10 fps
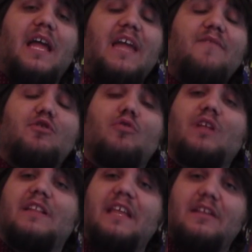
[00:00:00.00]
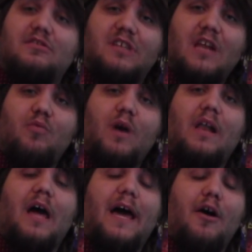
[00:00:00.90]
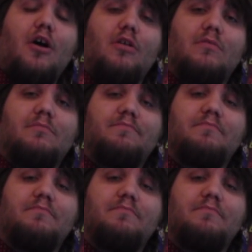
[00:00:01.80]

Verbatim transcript: even though they didn't sell well at all?